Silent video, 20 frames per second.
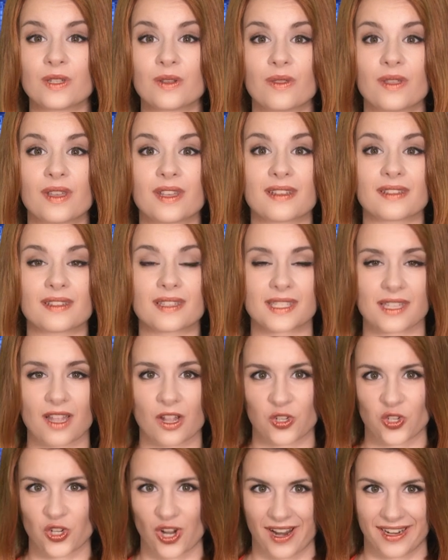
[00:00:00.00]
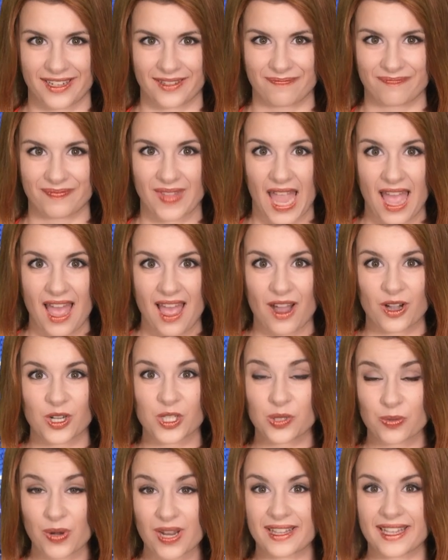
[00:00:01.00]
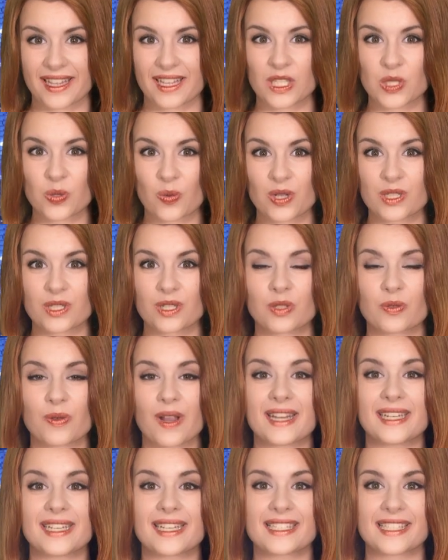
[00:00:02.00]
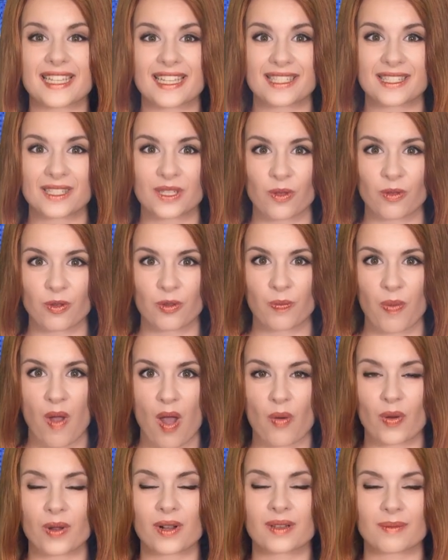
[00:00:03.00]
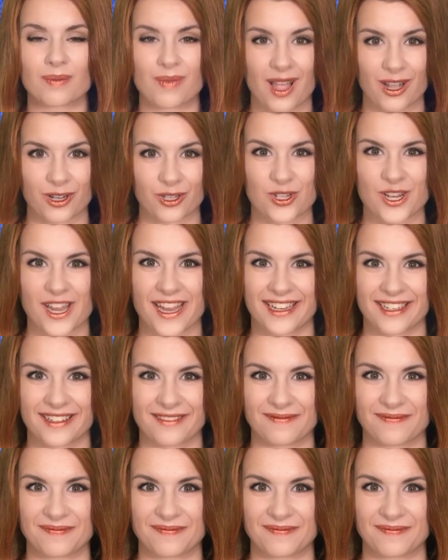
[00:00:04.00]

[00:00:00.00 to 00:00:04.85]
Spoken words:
to the sunshine. Australians want to trade excess solar power on blockchain.